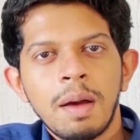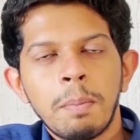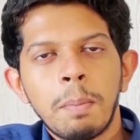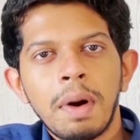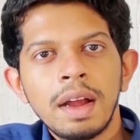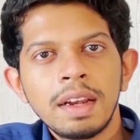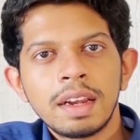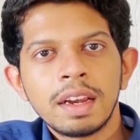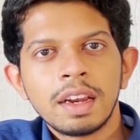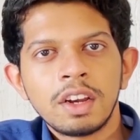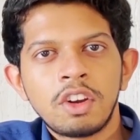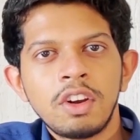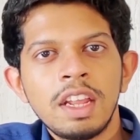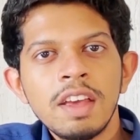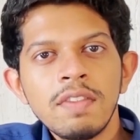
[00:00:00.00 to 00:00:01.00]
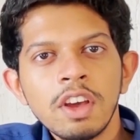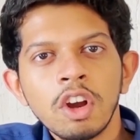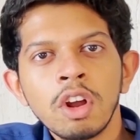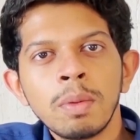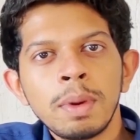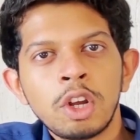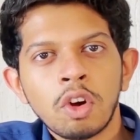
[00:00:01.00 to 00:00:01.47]
But today we are
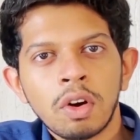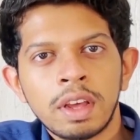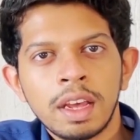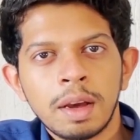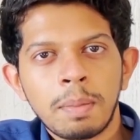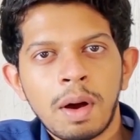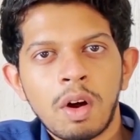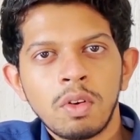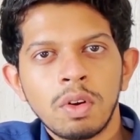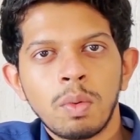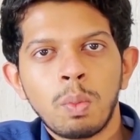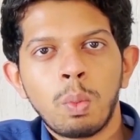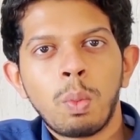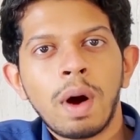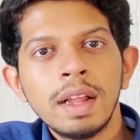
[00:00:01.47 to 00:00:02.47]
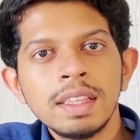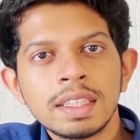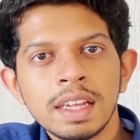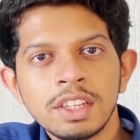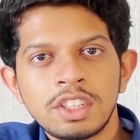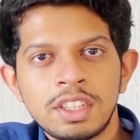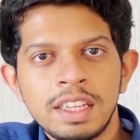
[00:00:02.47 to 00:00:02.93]
going to be talking about one
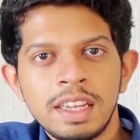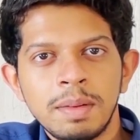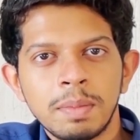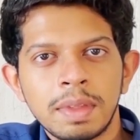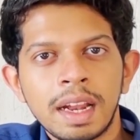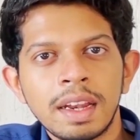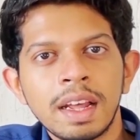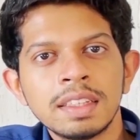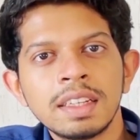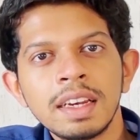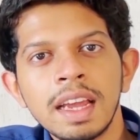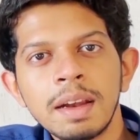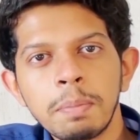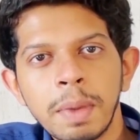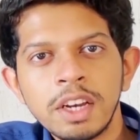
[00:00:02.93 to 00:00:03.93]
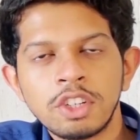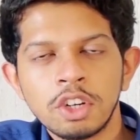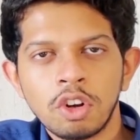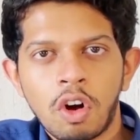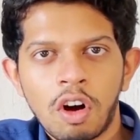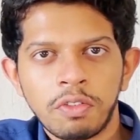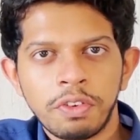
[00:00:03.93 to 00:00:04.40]
such theme that doesn't get
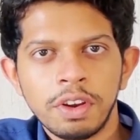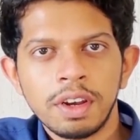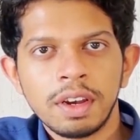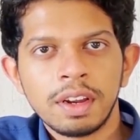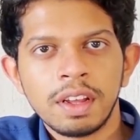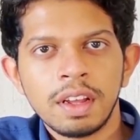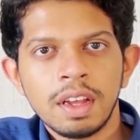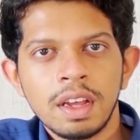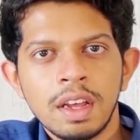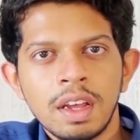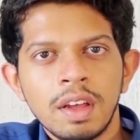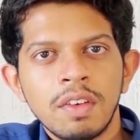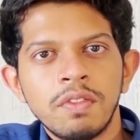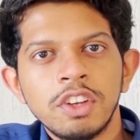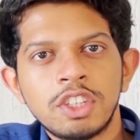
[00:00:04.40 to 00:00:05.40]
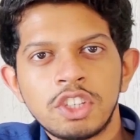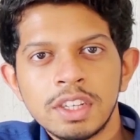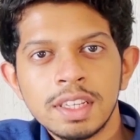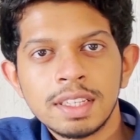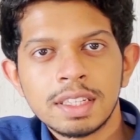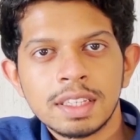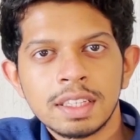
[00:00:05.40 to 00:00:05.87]
mentioned often, which
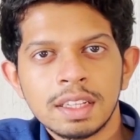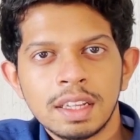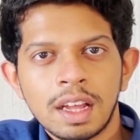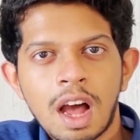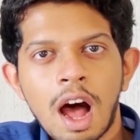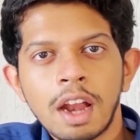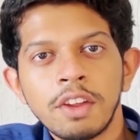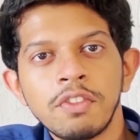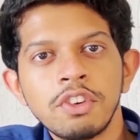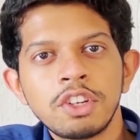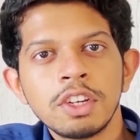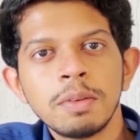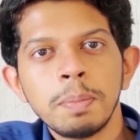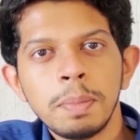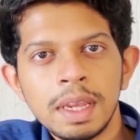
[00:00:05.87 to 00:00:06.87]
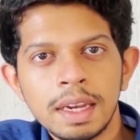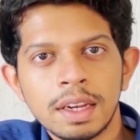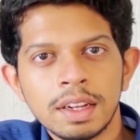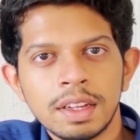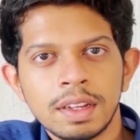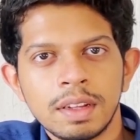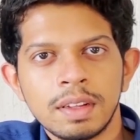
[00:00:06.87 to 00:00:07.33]
is artificial meat.